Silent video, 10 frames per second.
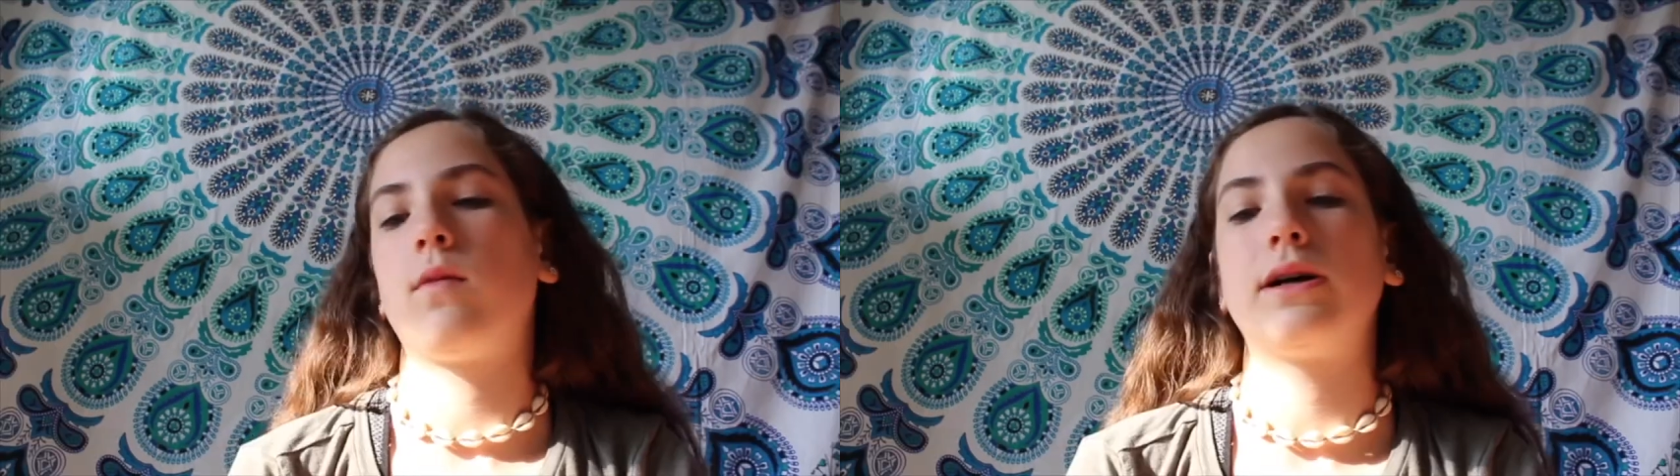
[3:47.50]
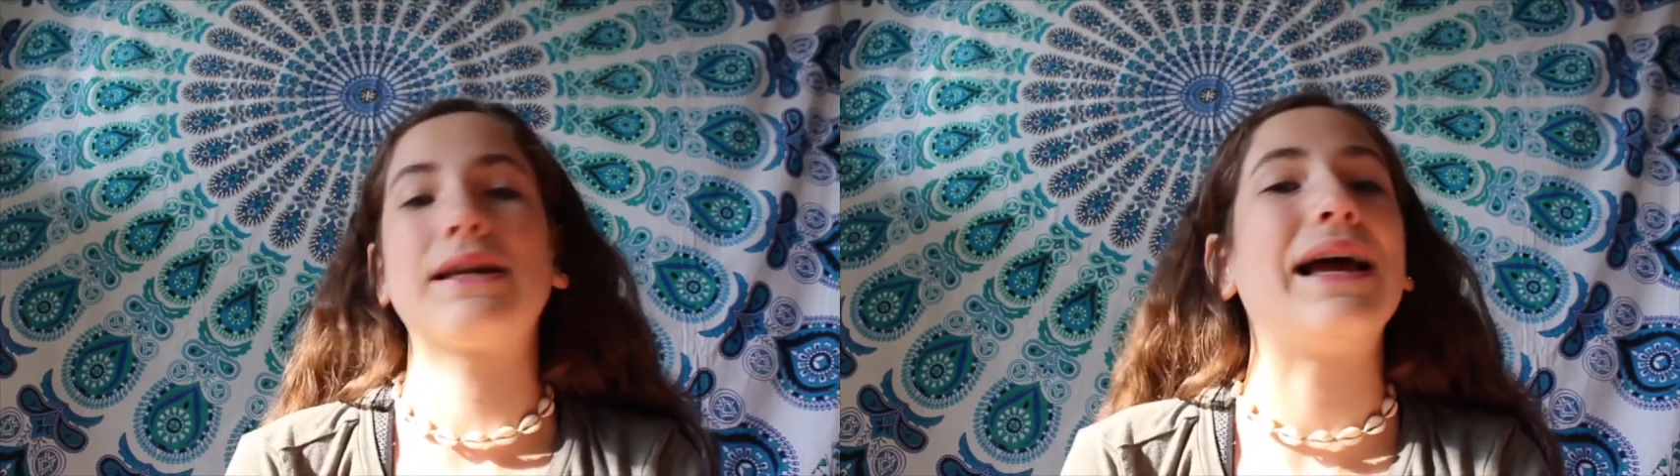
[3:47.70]

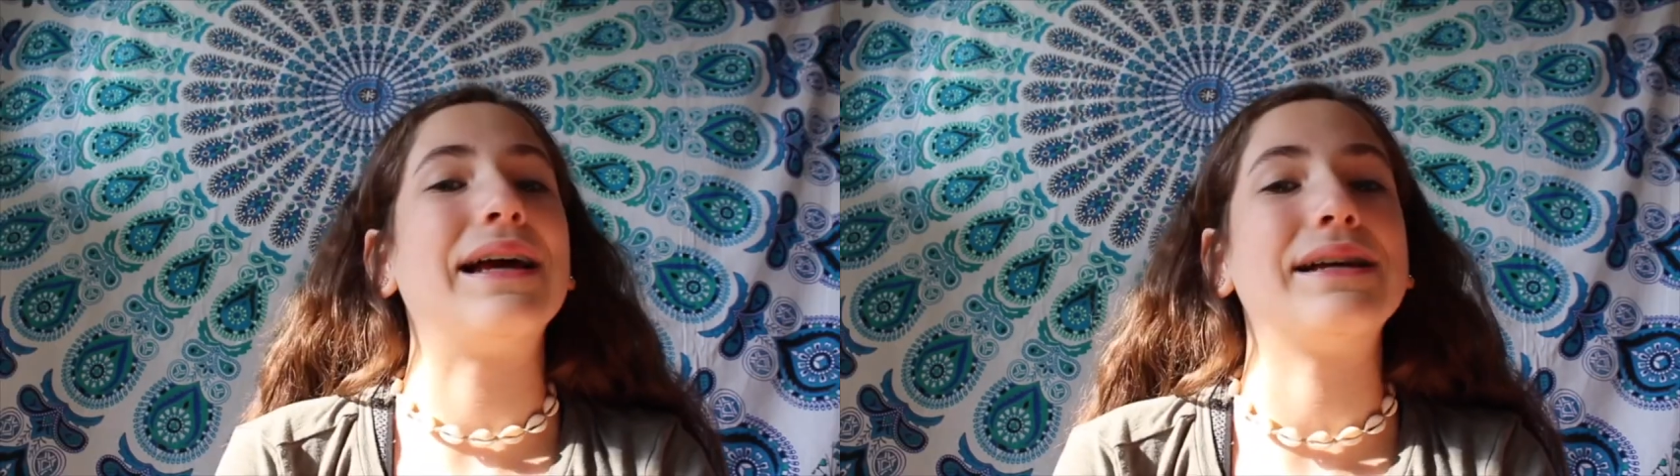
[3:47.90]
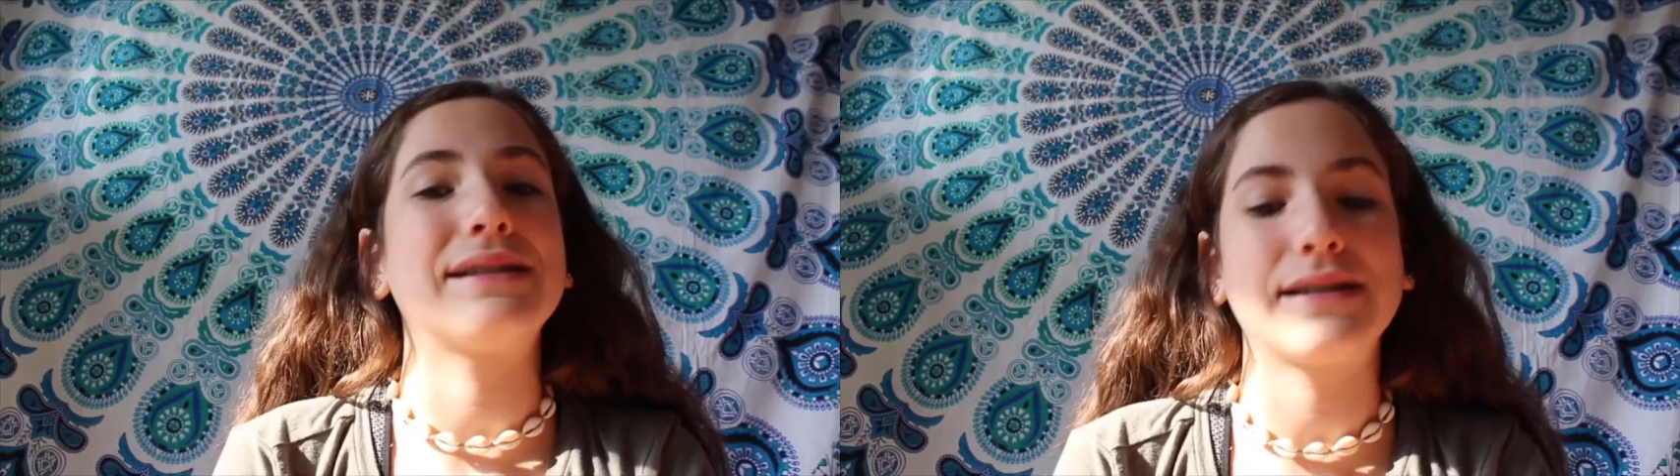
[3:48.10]
was
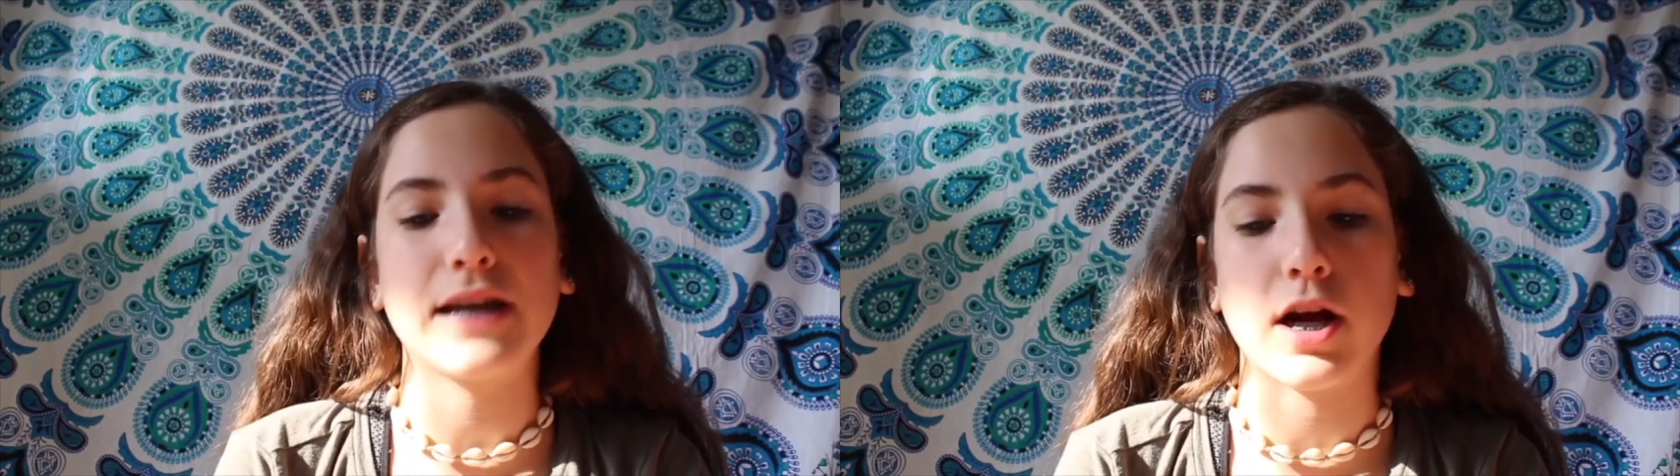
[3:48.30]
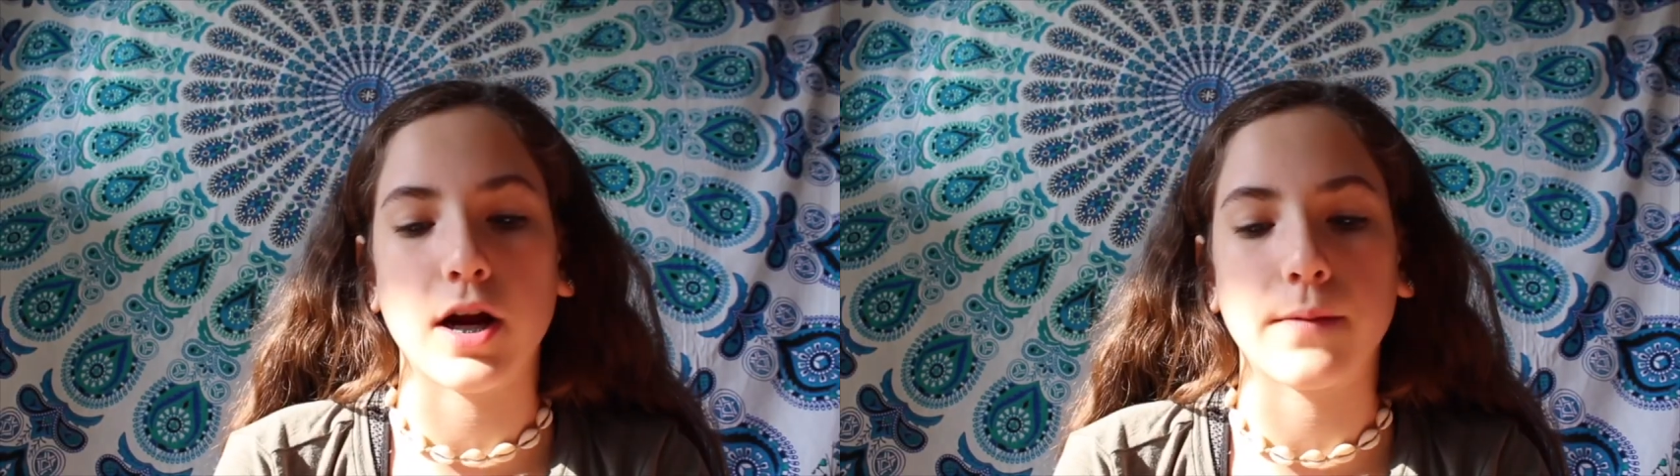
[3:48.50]
a
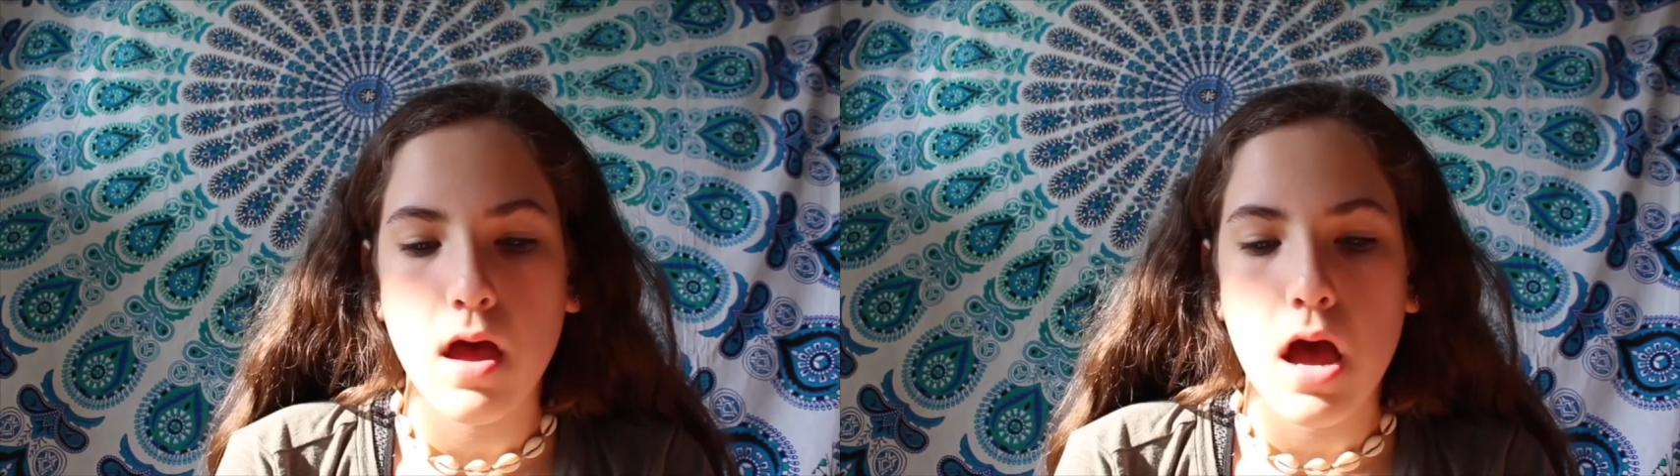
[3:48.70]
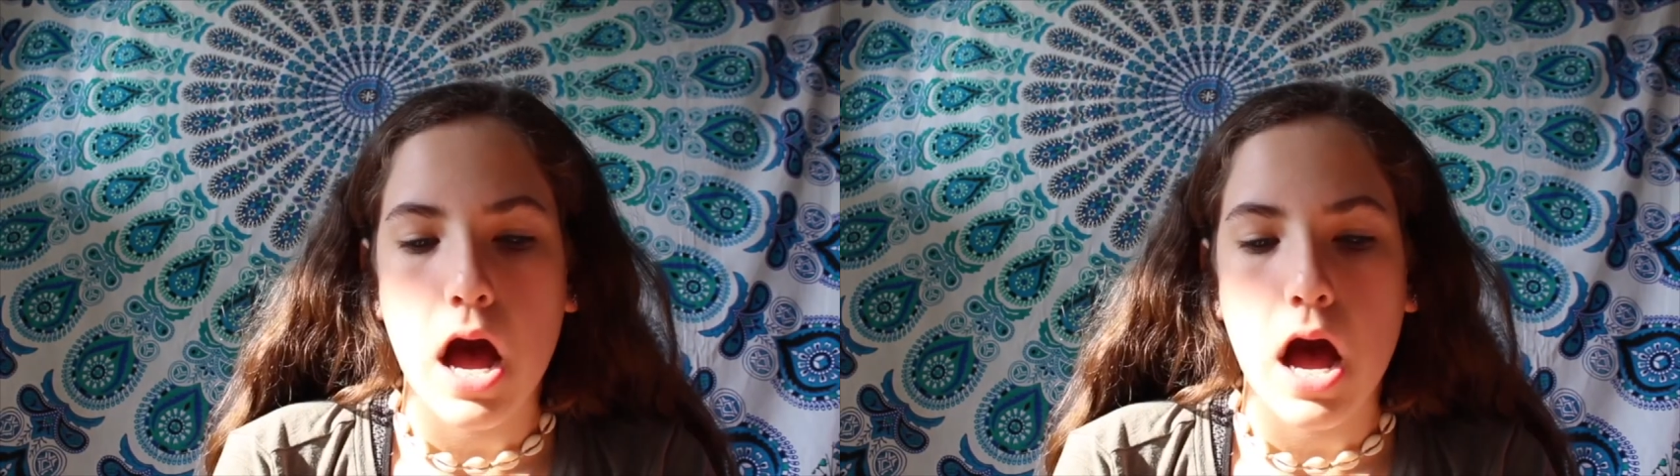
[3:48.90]
sticker.